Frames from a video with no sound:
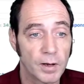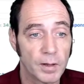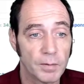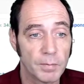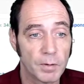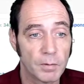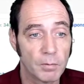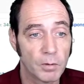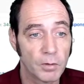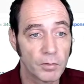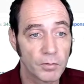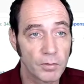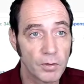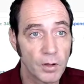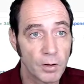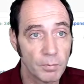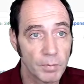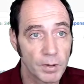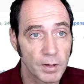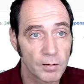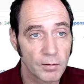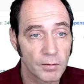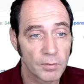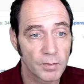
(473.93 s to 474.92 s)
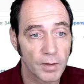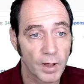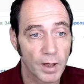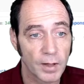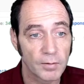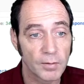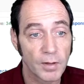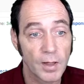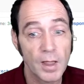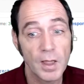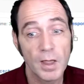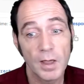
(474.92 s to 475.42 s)
But what's not been set
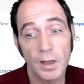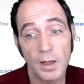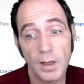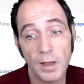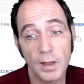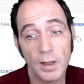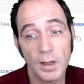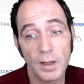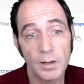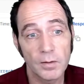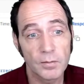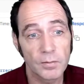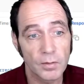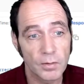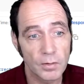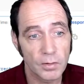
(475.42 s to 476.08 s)
is